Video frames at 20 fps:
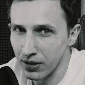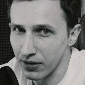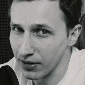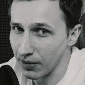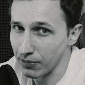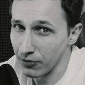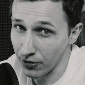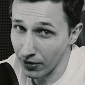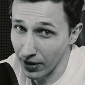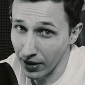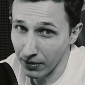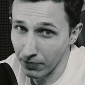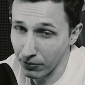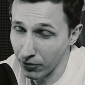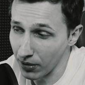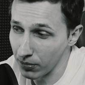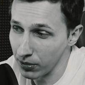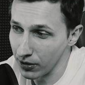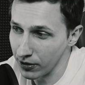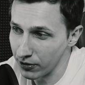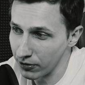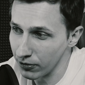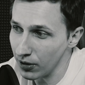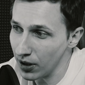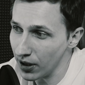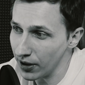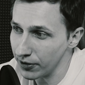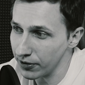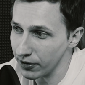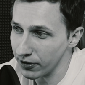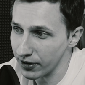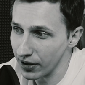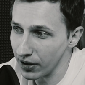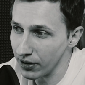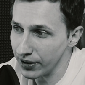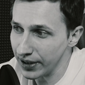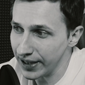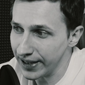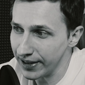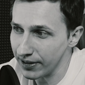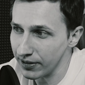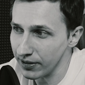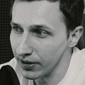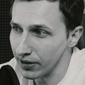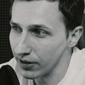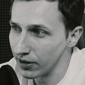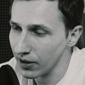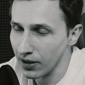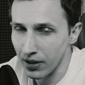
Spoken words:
I'm trying probably too hard to sell the idea.